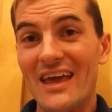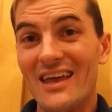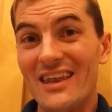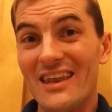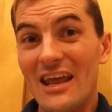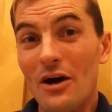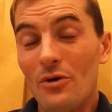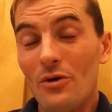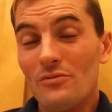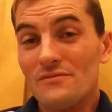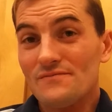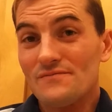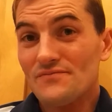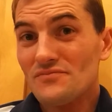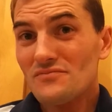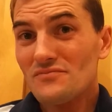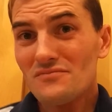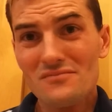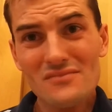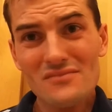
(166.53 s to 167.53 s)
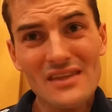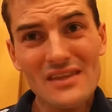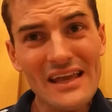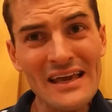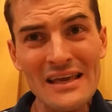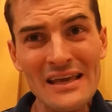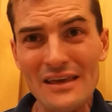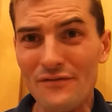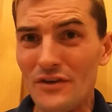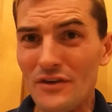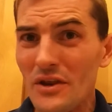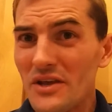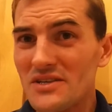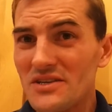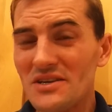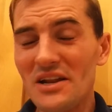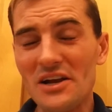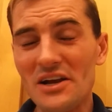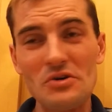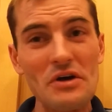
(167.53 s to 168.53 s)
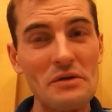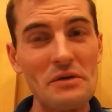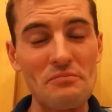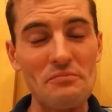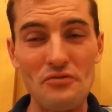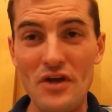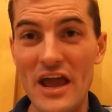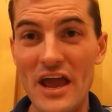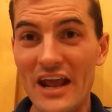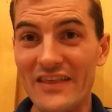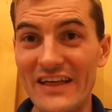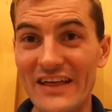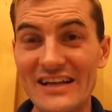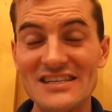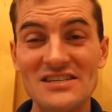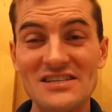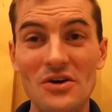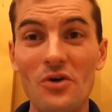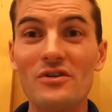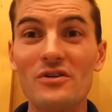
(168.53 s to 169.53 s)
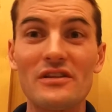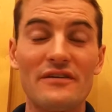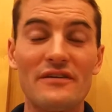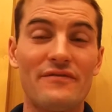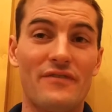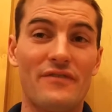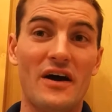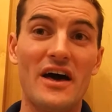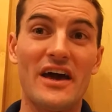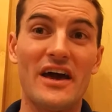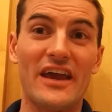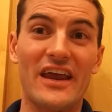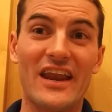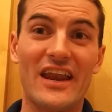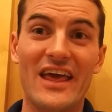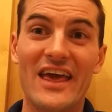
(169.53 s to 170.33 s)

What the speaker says: Now, if you just need a quick break, that's totally fine.